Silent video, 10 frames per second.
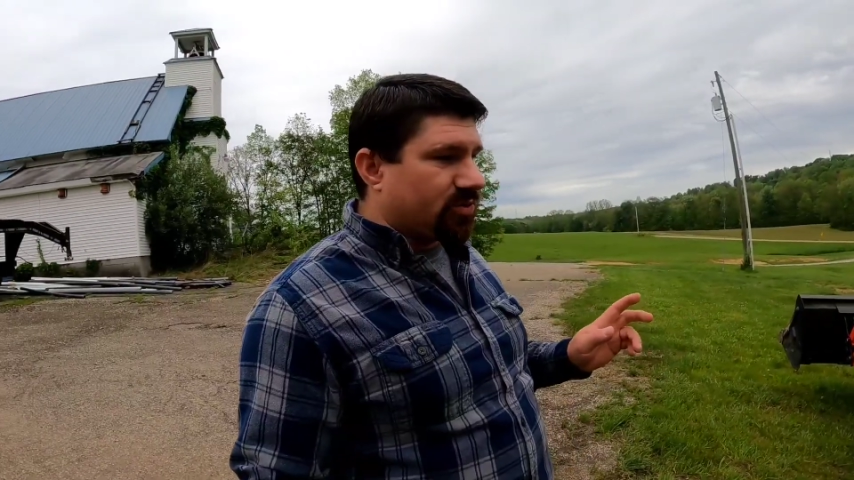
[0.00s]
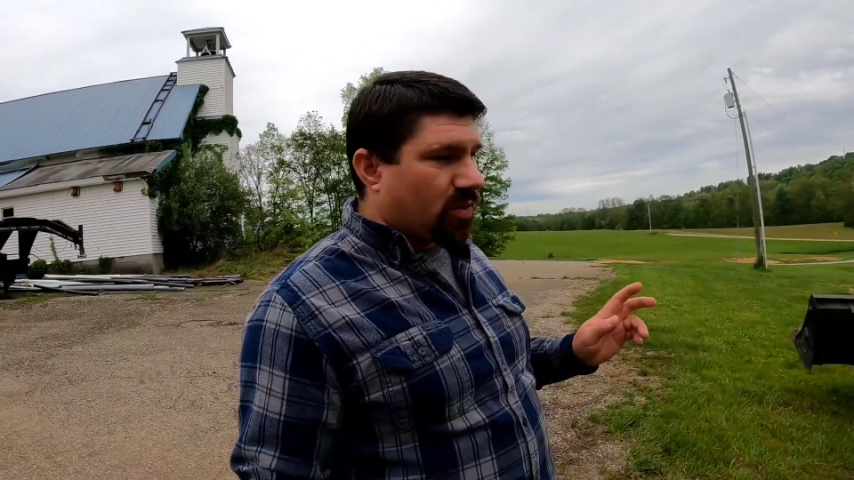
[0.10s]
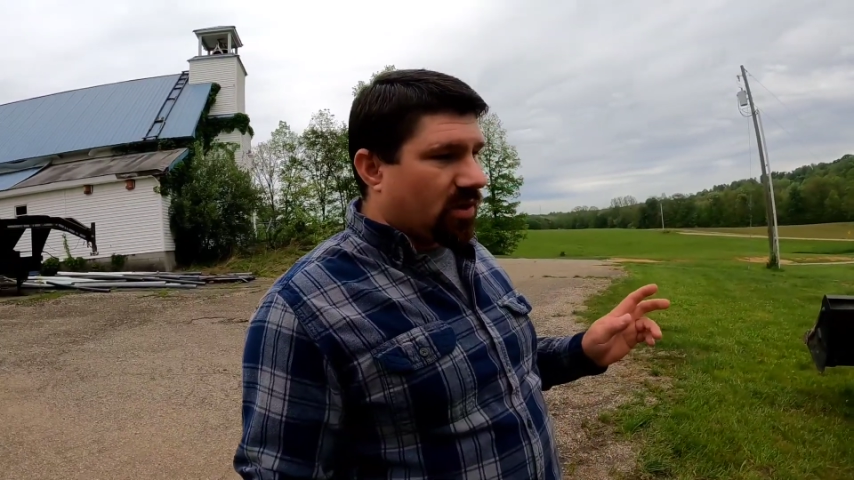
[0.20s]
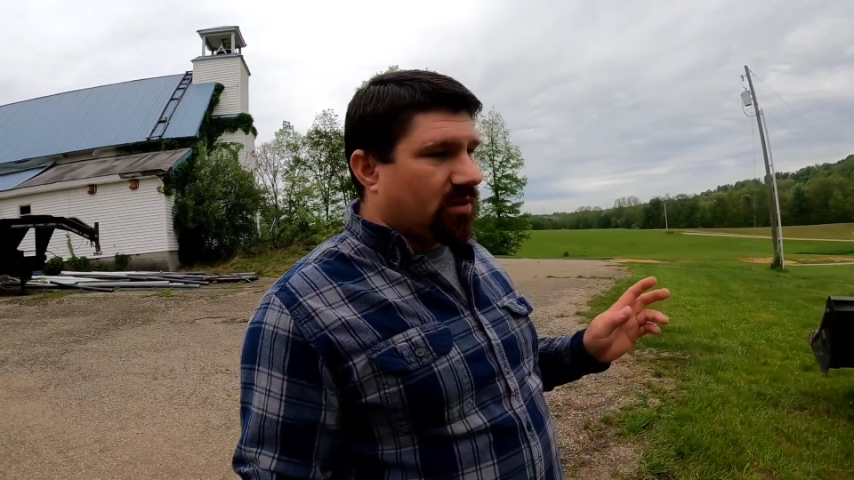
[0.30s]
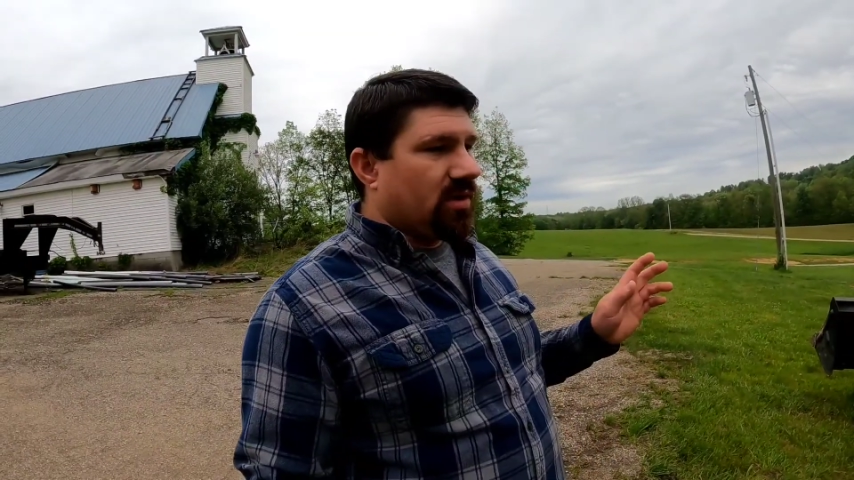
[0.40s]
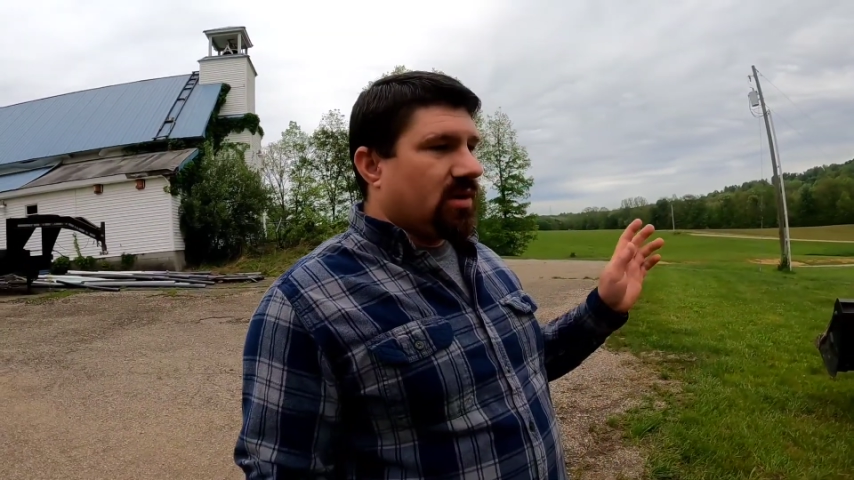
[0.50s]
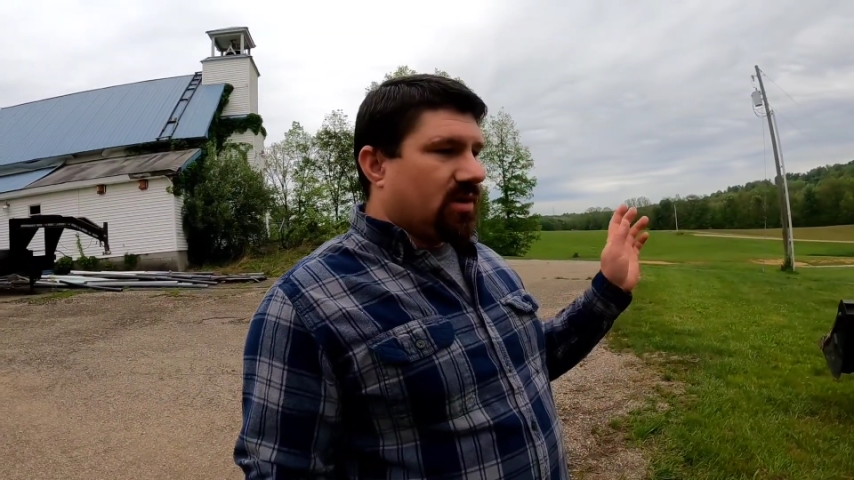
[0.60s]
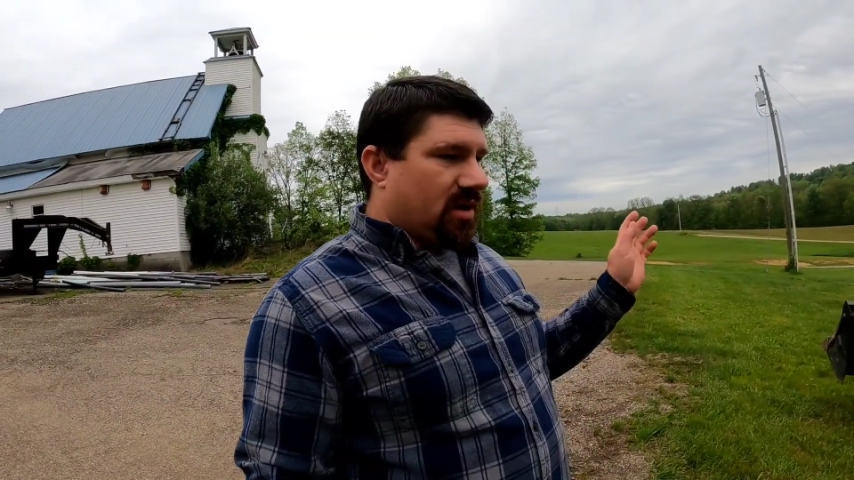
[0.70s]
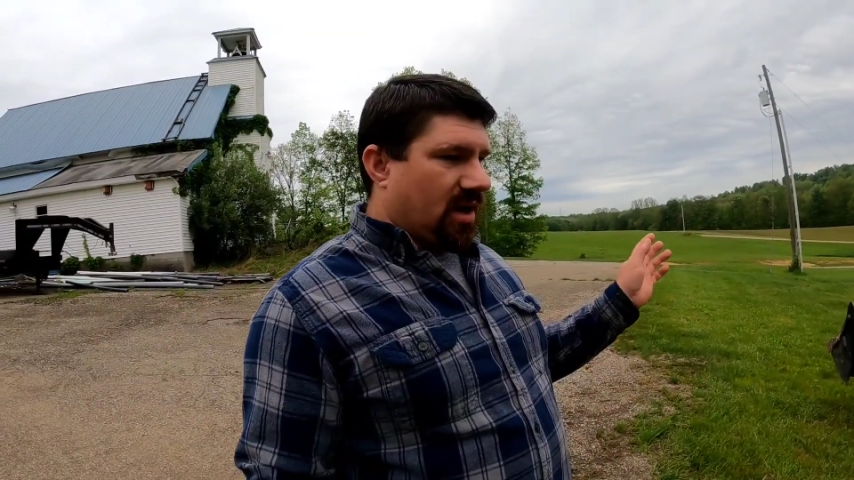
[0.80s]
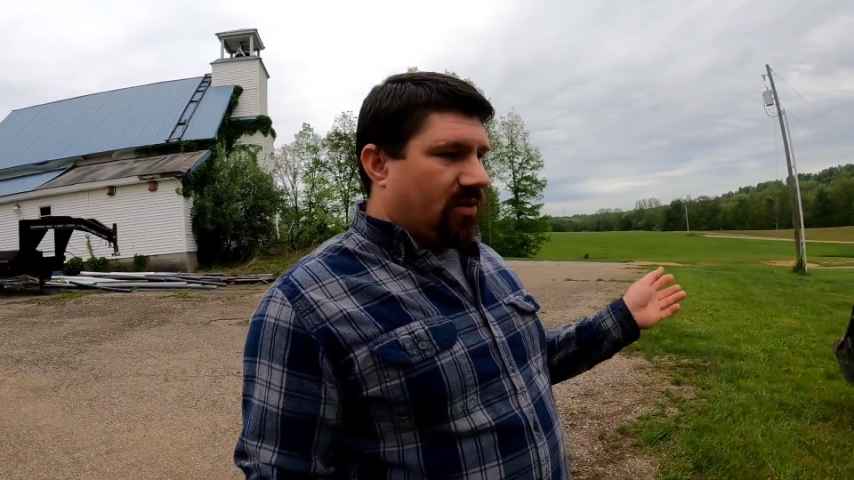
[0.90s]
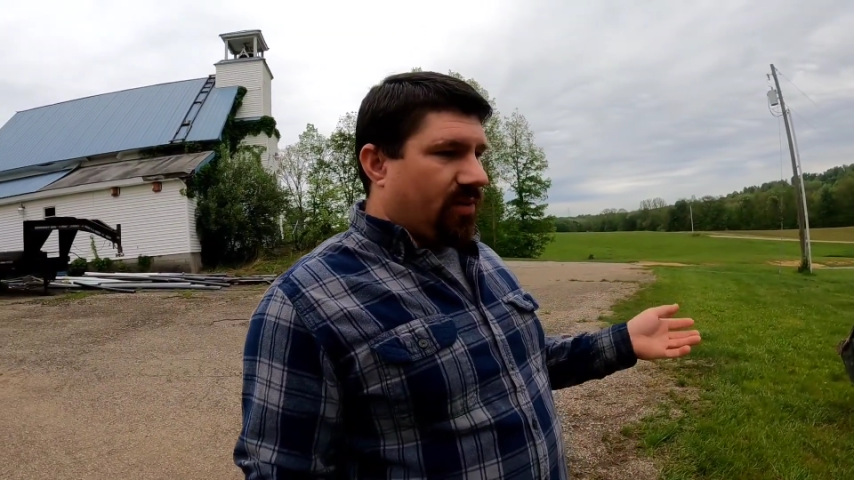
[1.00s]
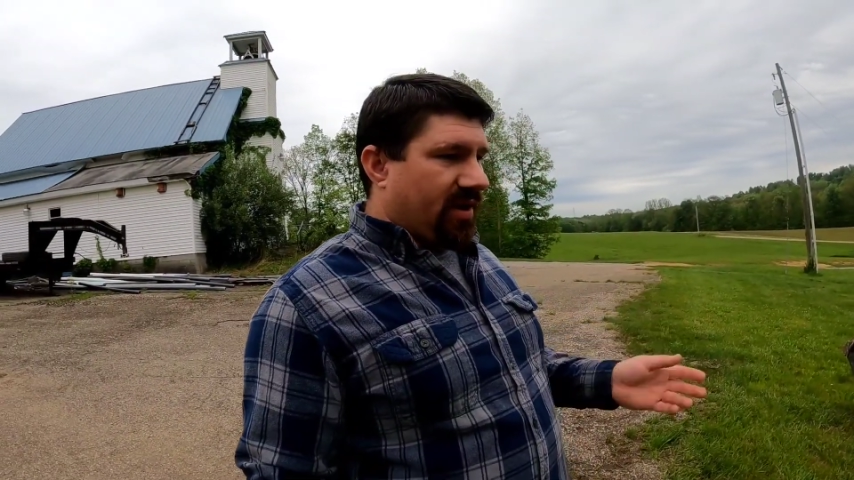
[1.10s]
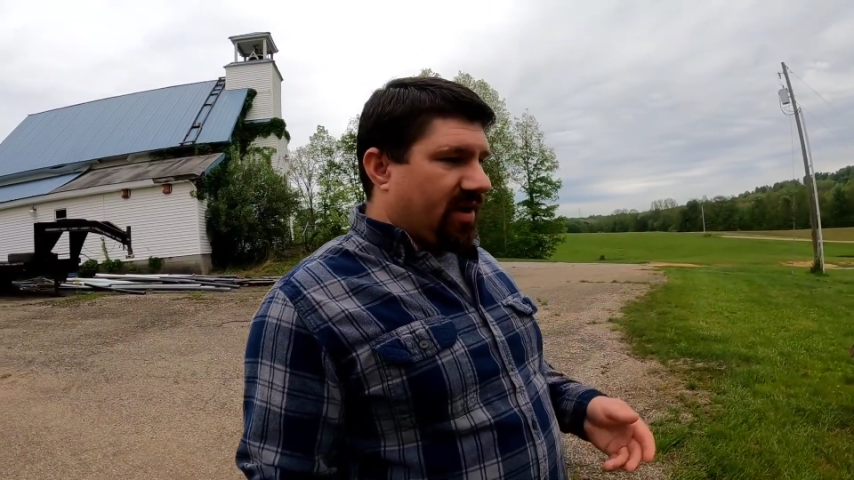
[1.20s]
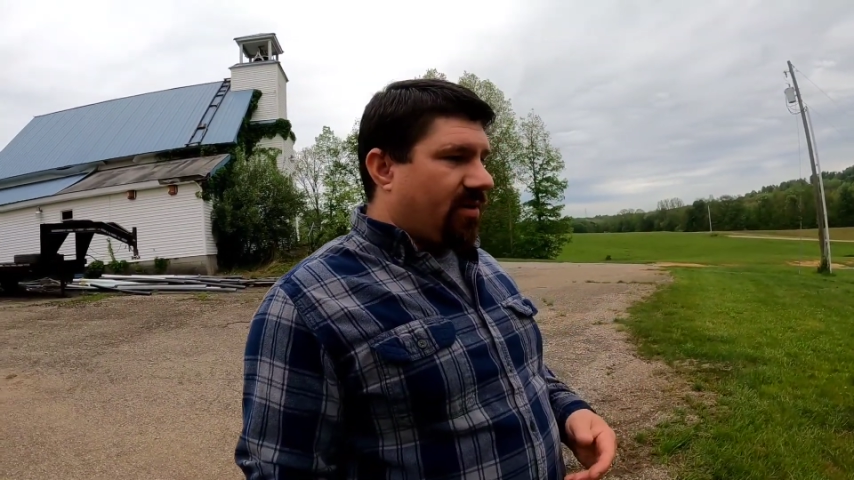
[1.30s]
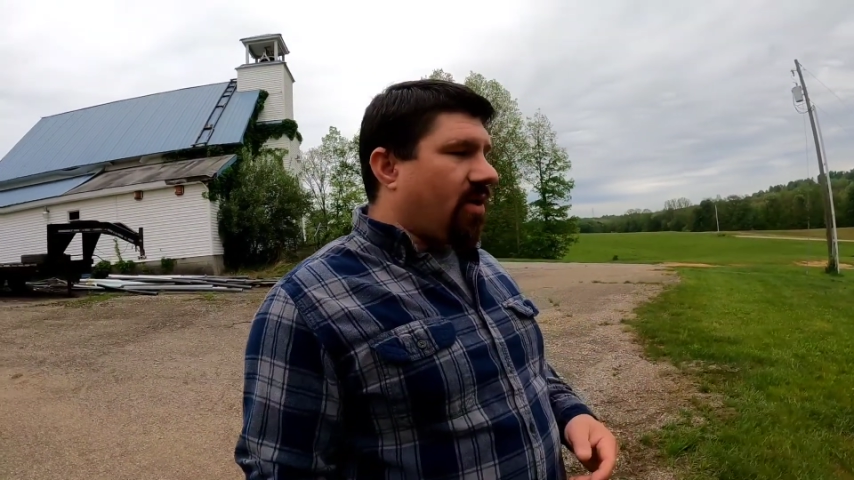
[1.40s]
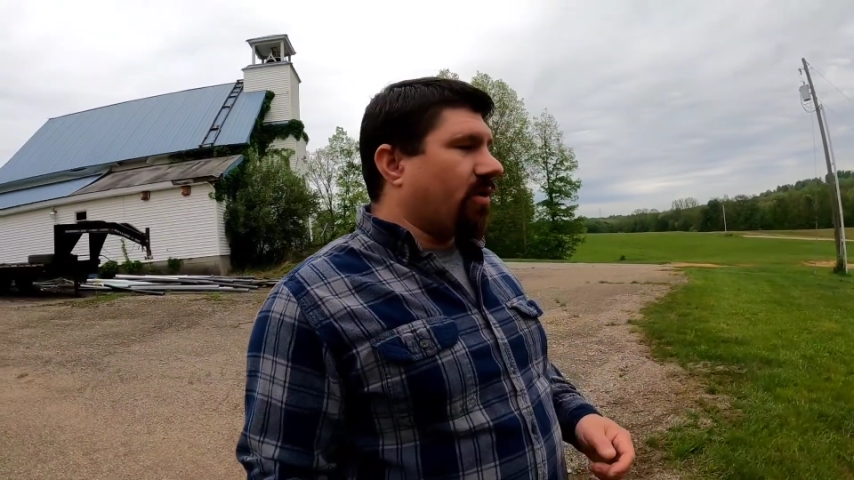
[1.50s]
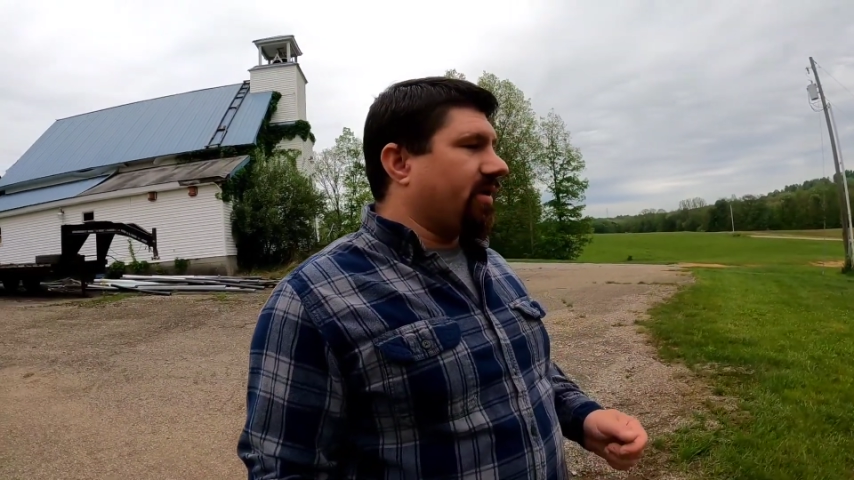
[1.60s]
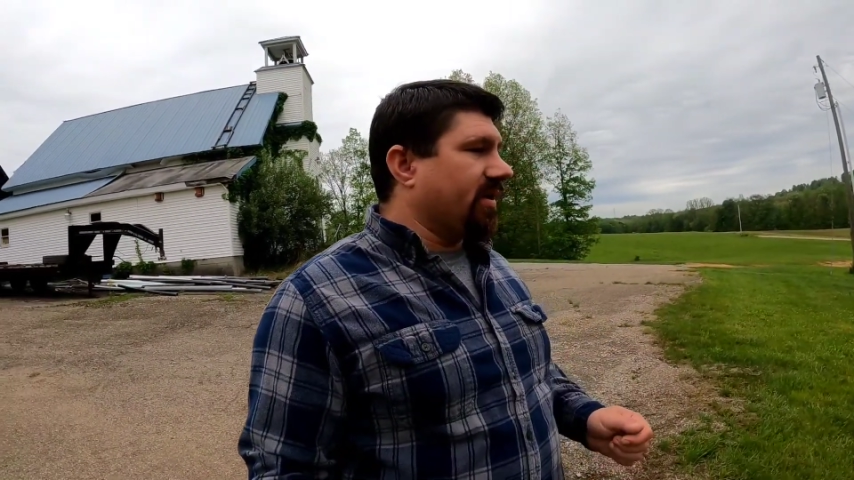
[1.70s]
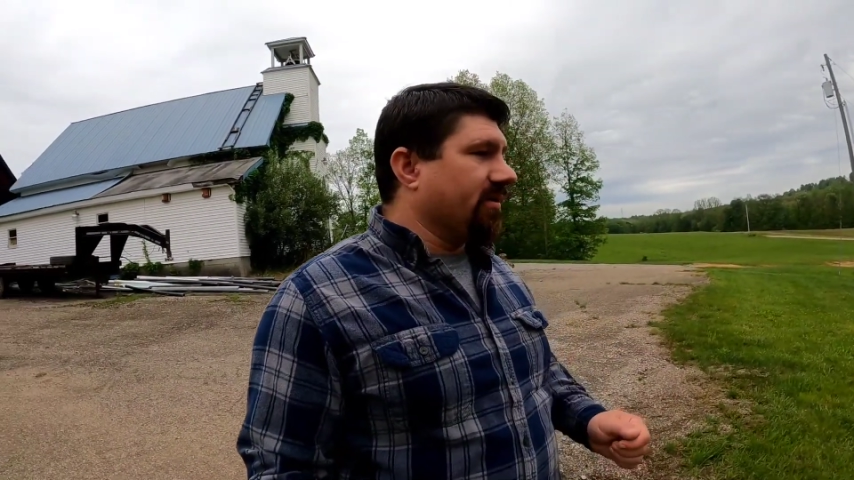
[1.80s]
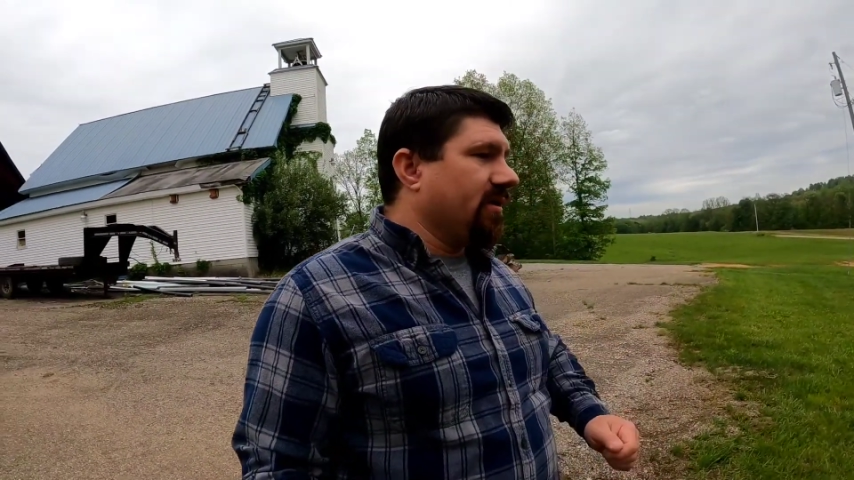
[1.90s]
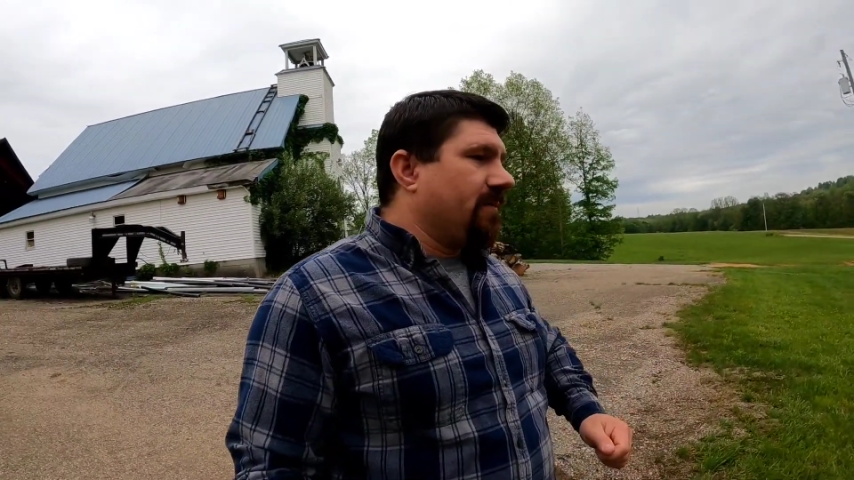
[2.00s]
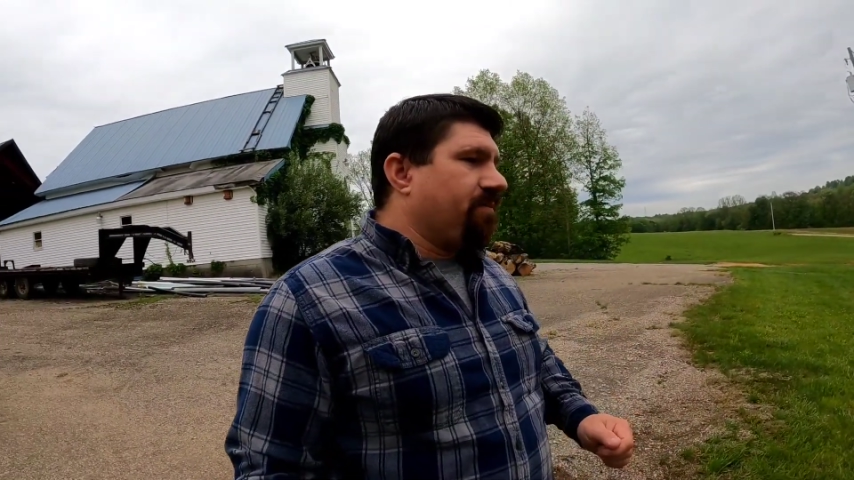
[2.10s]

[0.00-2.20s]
to where we are here,